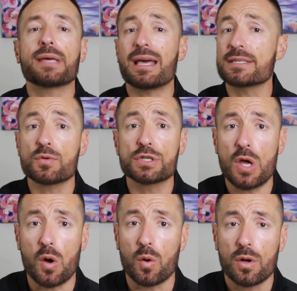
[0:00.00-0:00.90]
Well, the answer is
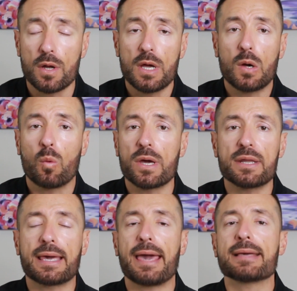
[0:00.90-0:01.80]
no. We
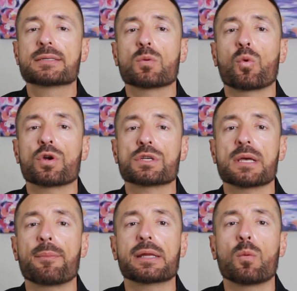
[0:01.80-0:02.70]
had a case where
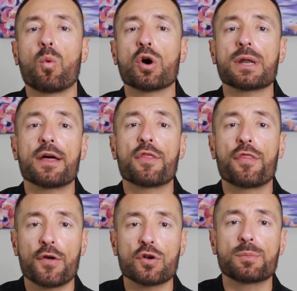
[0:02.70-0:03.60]
somebody won a
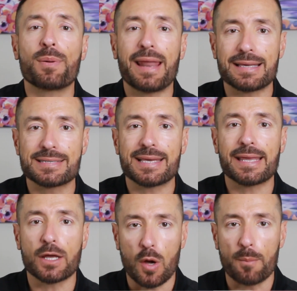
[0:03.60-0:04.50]
third place in a